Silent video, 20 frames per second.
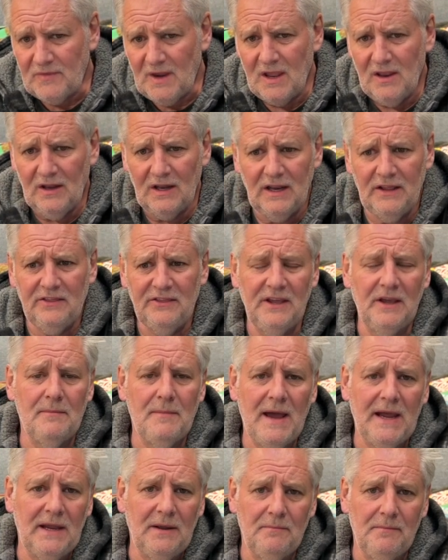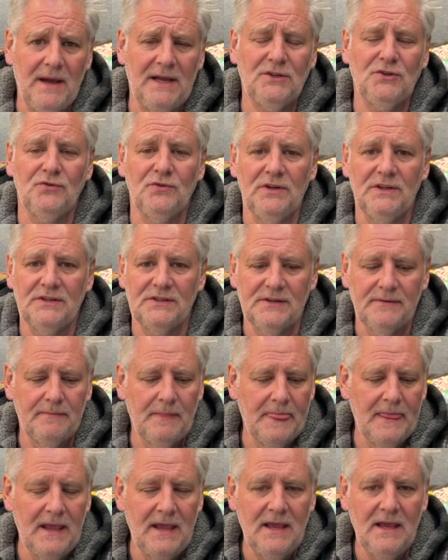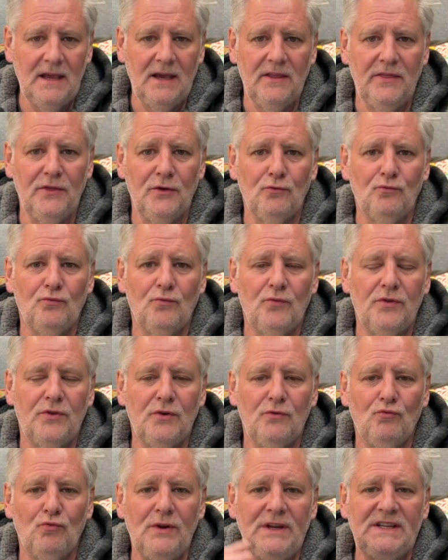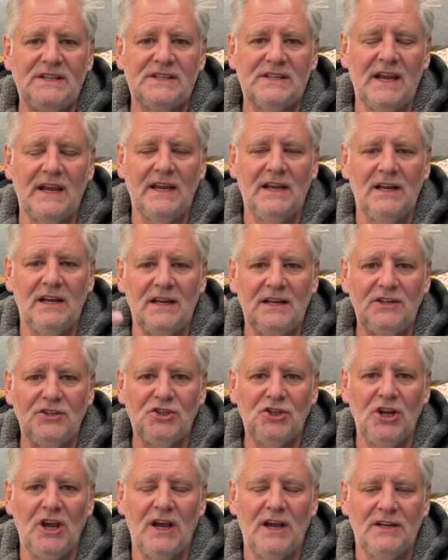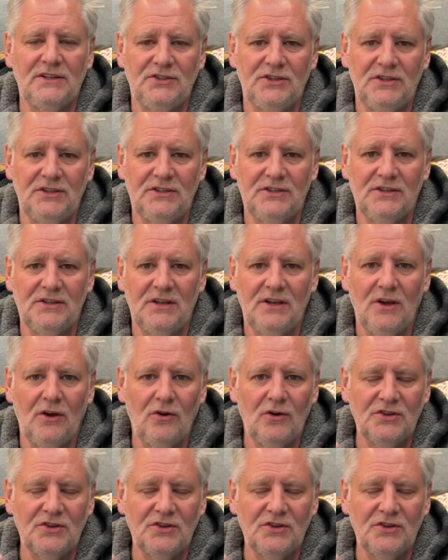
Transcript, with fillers: and lithium ion batteries and the, the recycling charges or